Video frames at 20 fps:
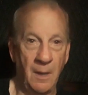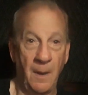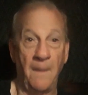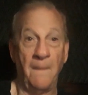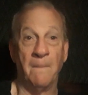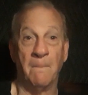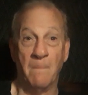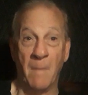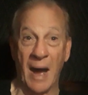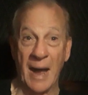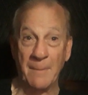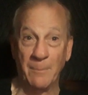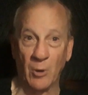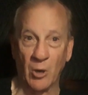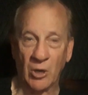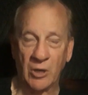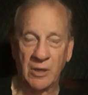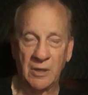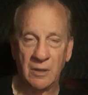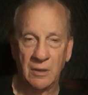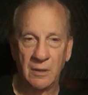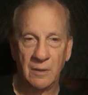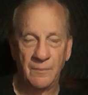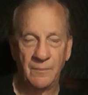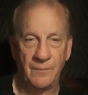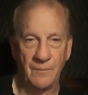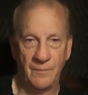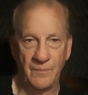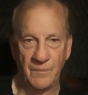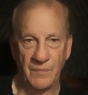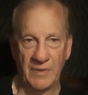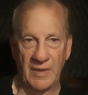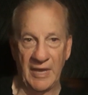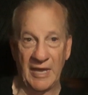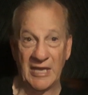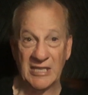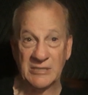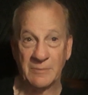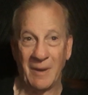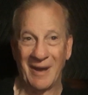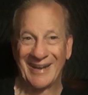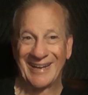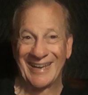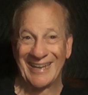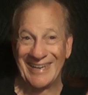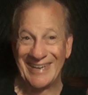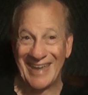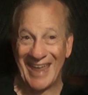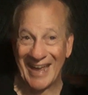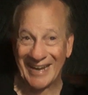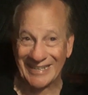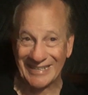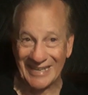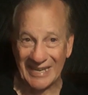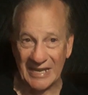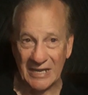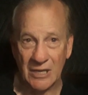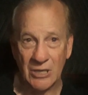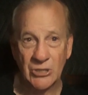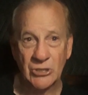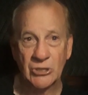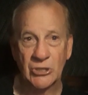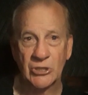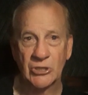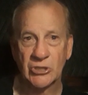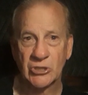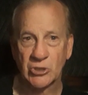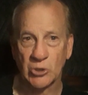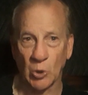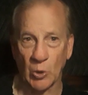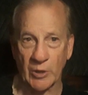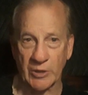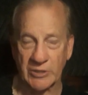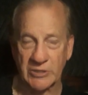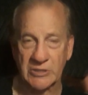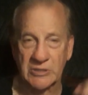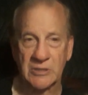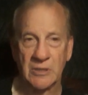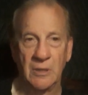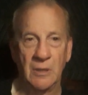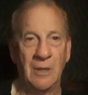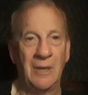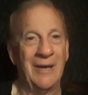my book is about connecting to source,